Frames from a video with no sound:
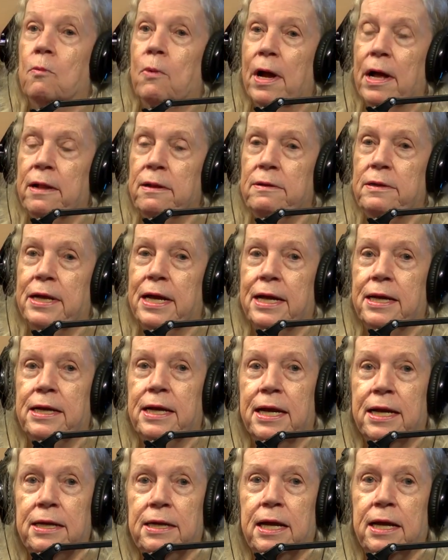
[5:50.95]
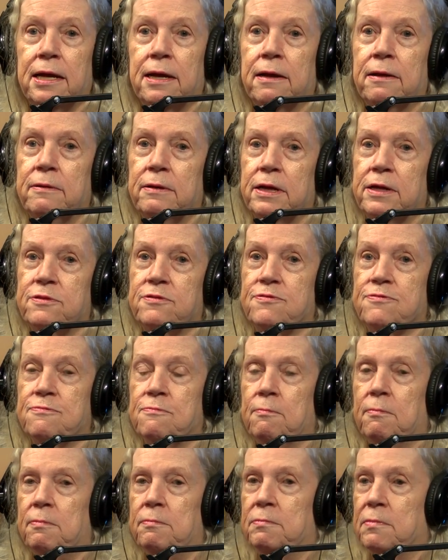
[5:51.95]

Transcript: Well, in India, it's